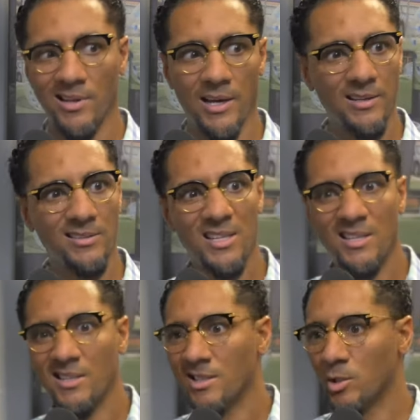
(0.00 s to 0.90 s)
for like
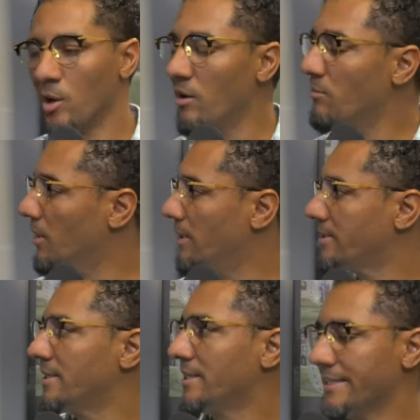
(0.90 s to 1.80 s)
12
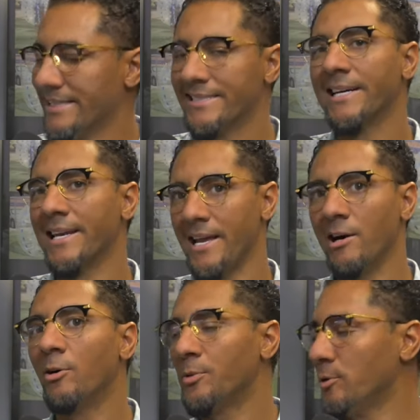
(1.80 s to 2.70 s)
months, mm-hmm. it's going to
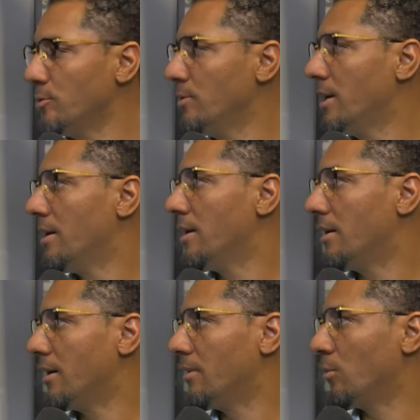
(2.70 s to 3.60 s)
help you
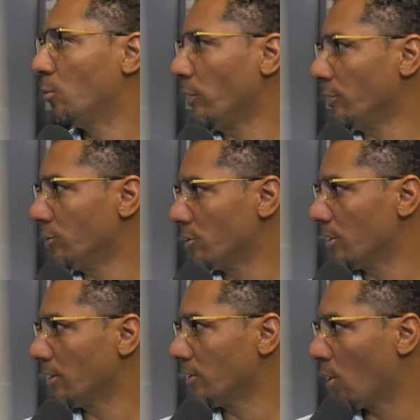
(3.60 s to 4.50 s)
um, when
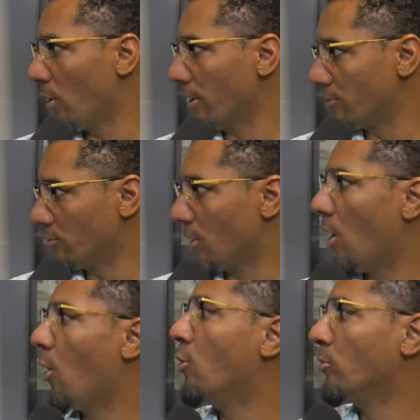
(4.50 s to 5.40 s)
you're going through the
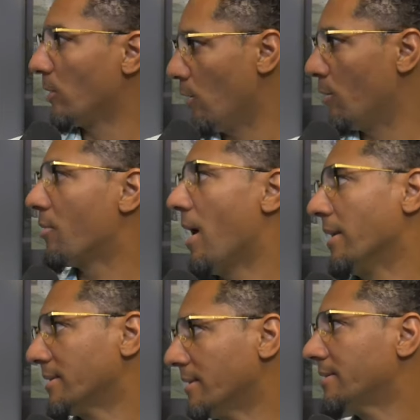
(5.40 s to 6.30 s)
home loan else.
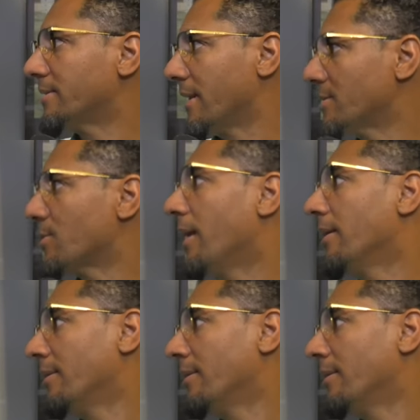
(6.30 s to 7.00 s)
process. That's okay,